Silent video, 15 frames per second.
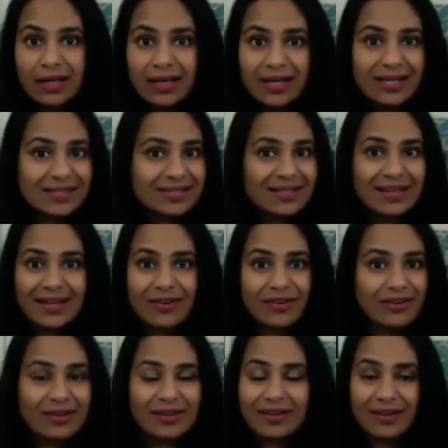is
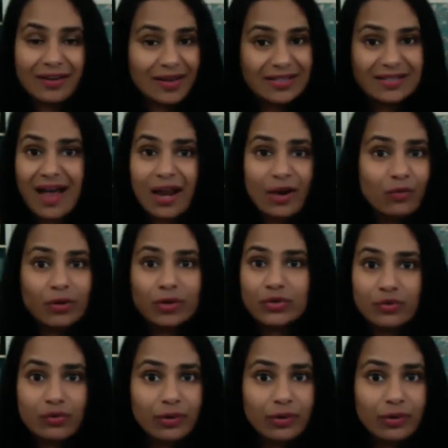not a real true